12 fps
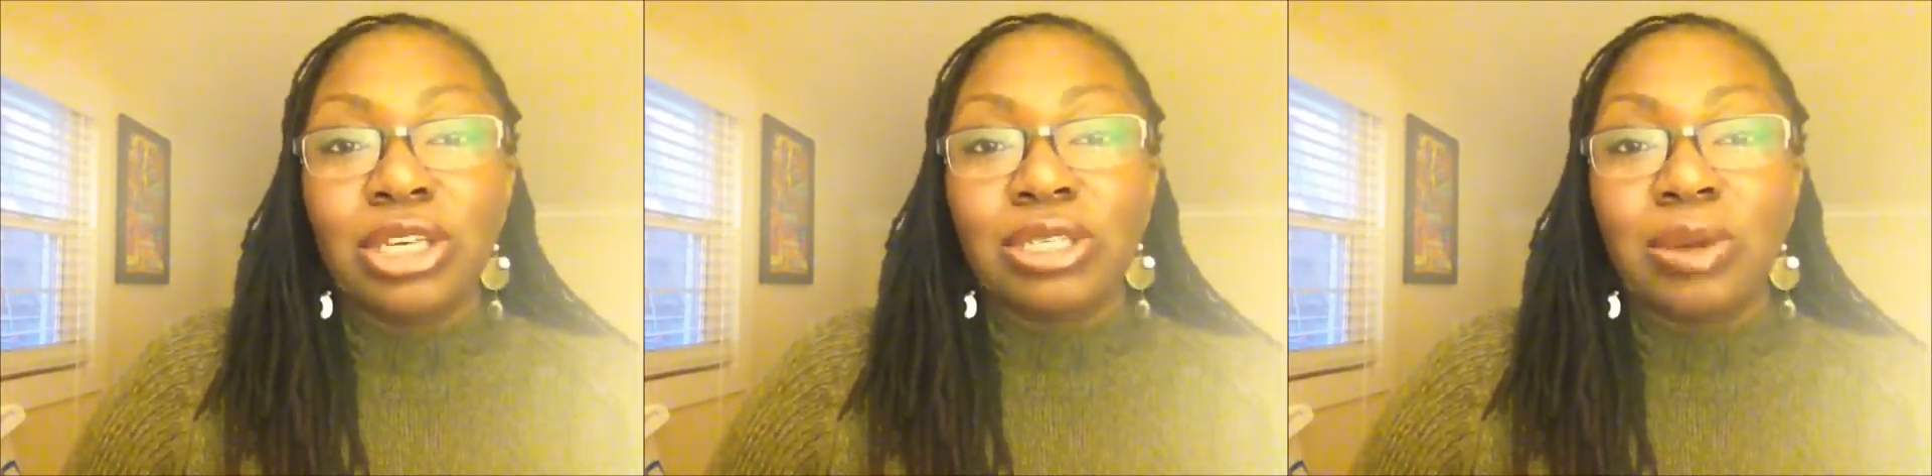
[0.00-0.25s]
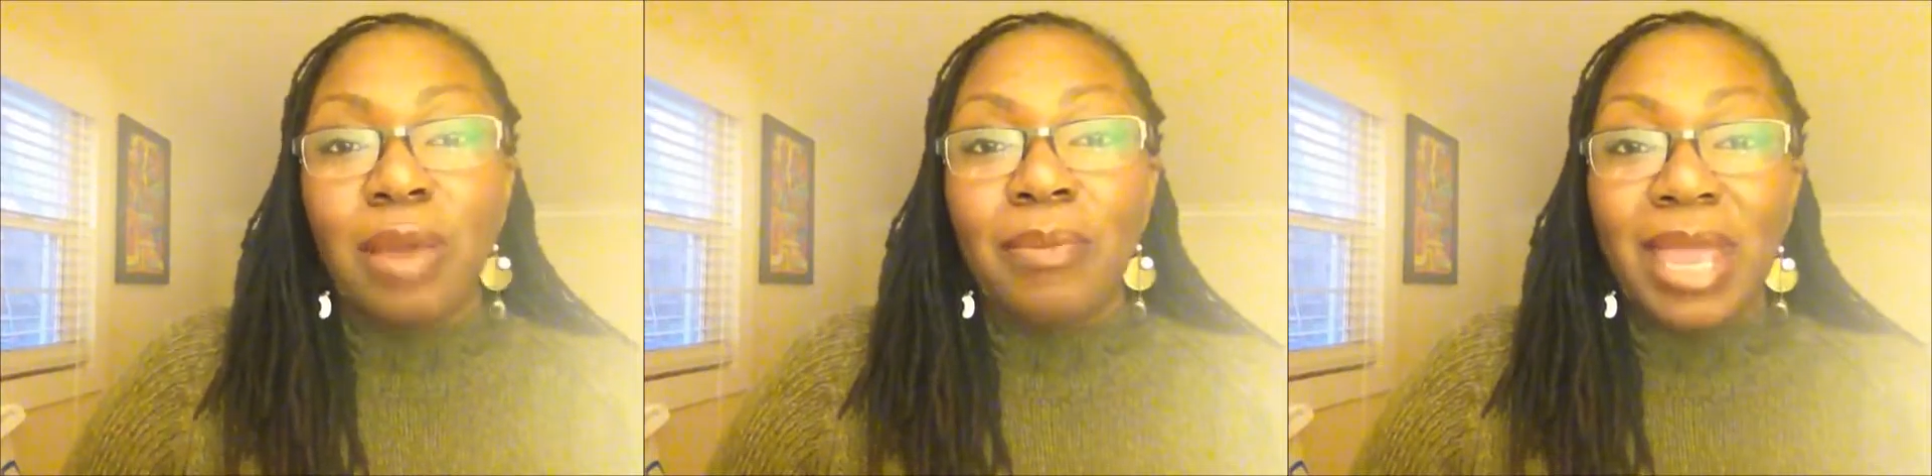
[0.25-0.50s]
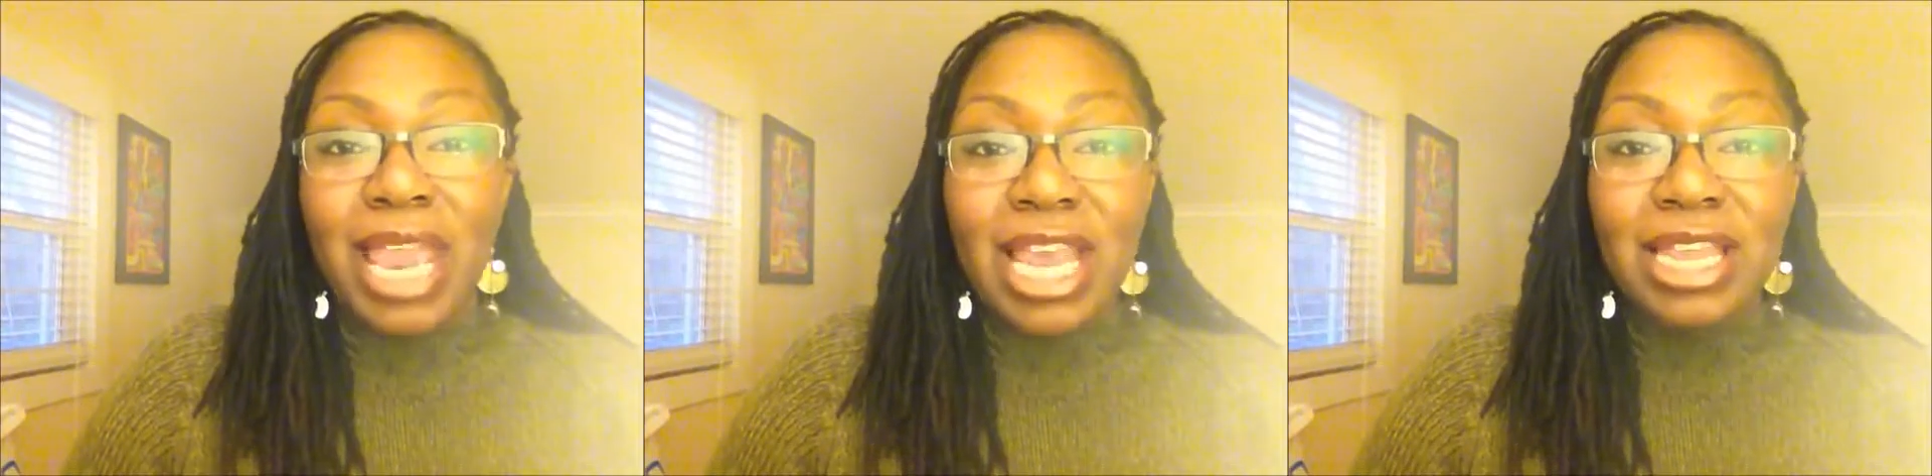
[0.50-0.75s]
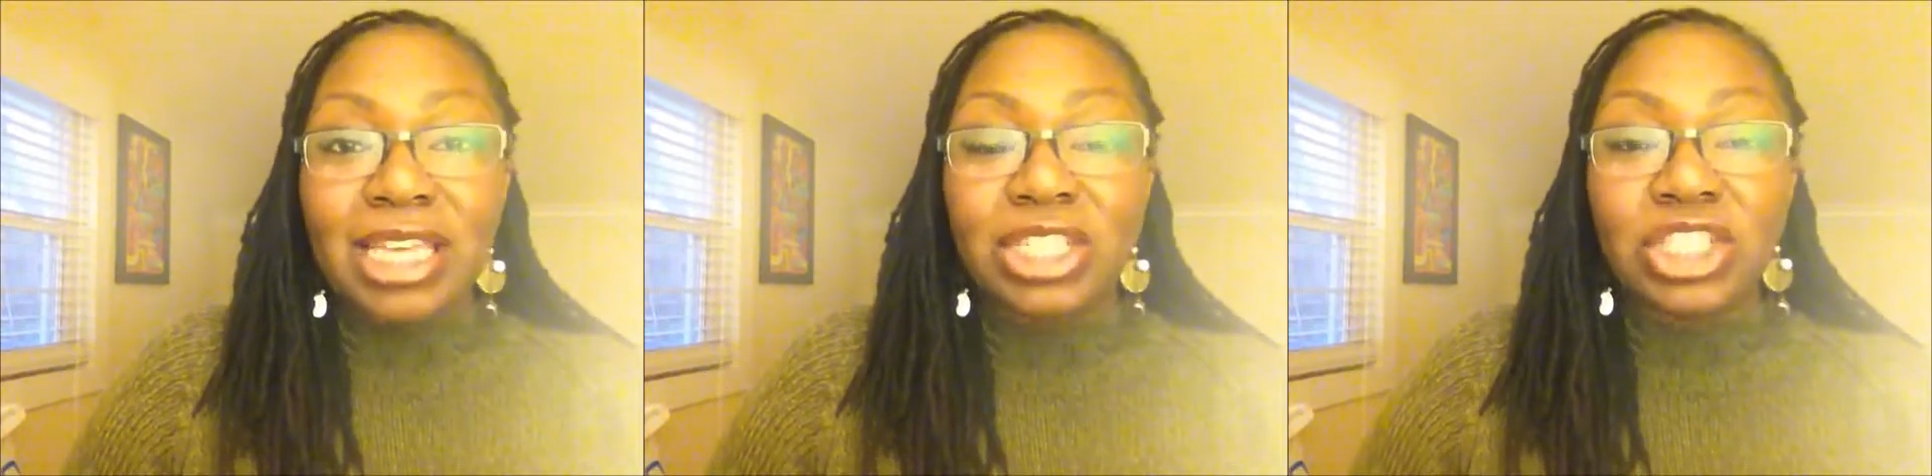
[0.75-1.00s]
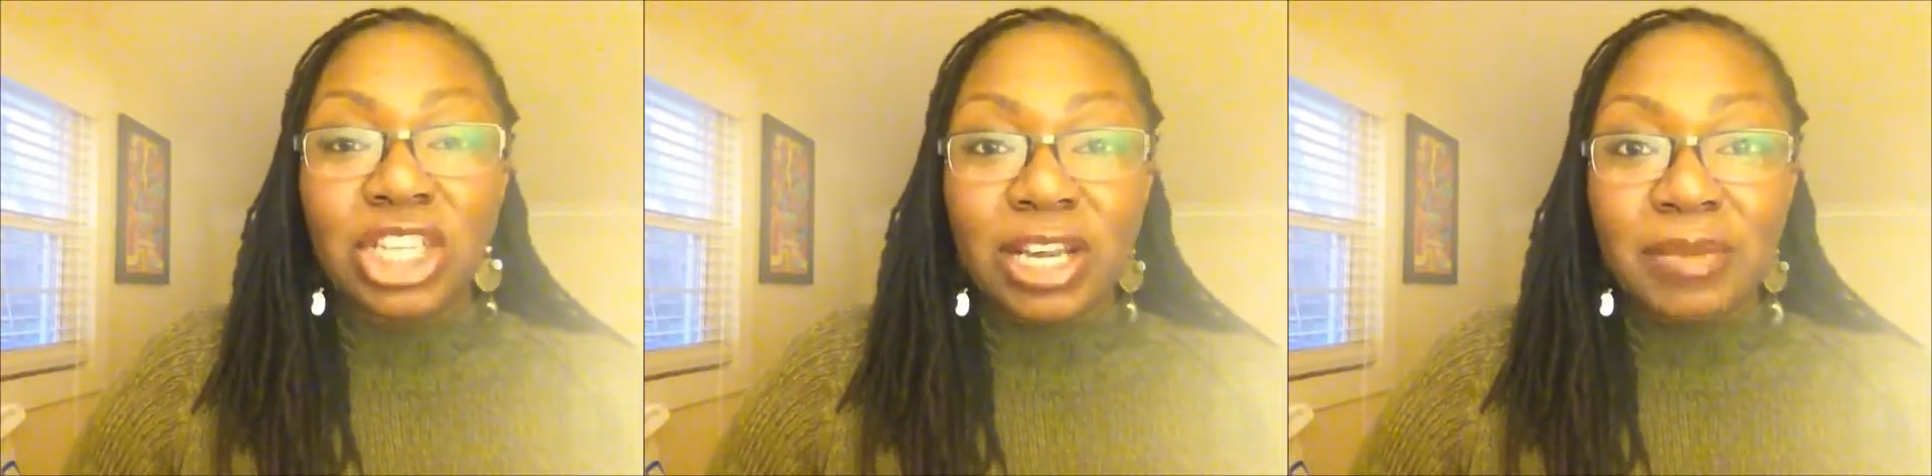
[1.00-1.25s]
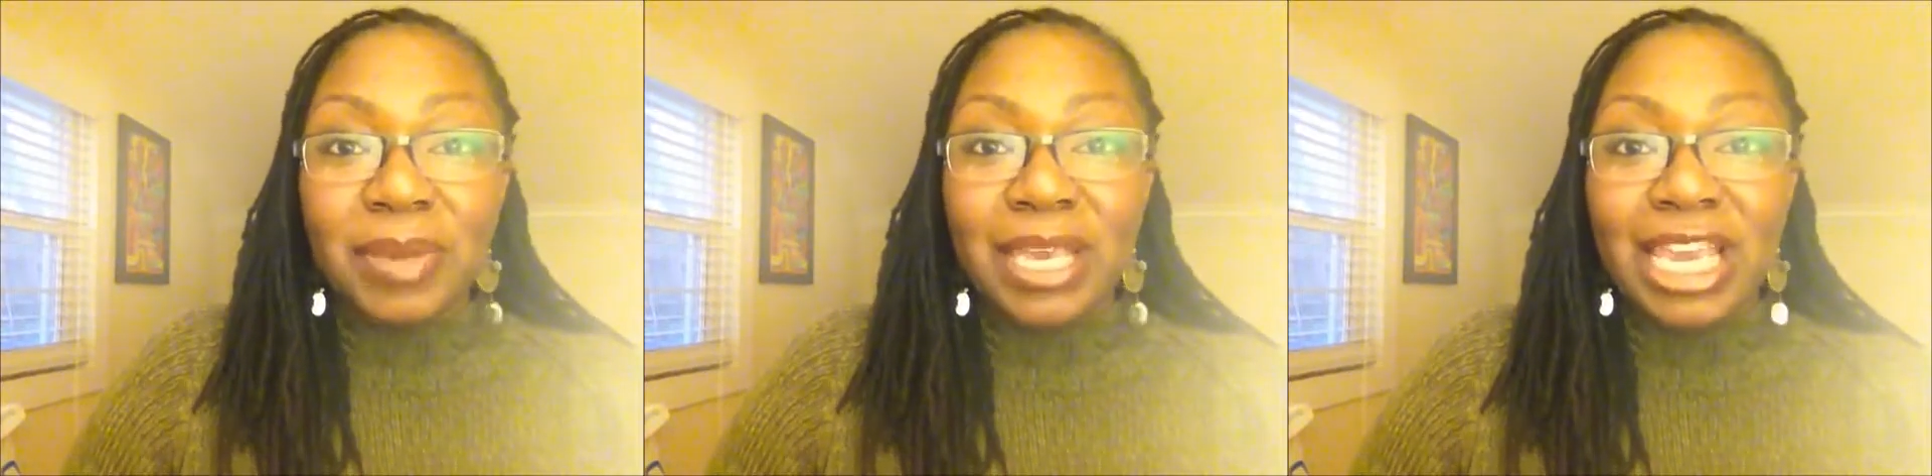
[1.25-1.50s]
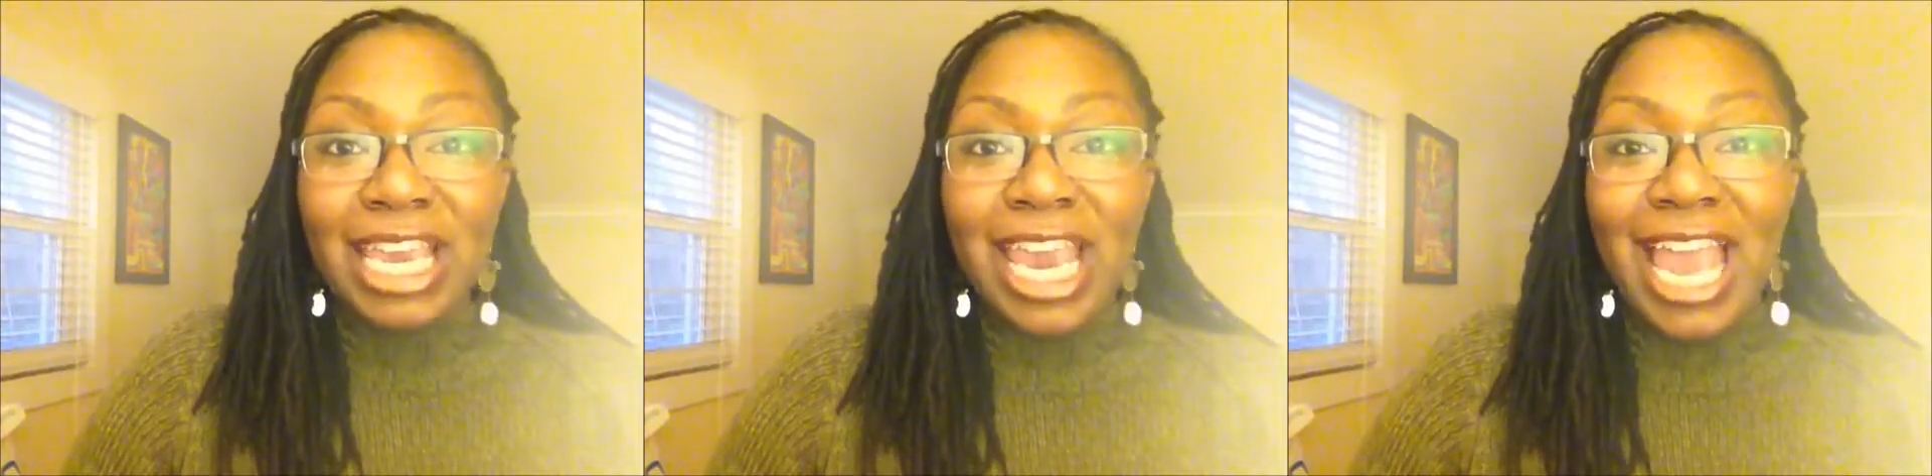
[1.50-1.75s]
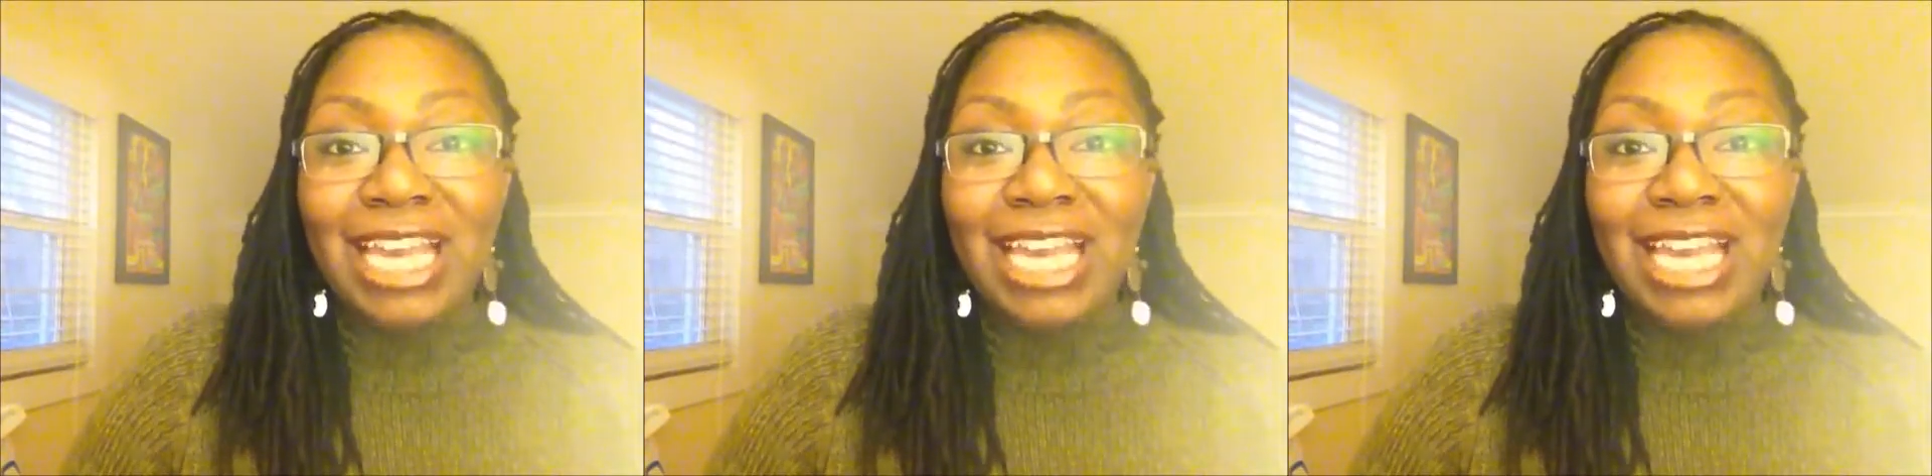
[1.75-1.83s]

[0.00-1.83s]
So I made the chickpea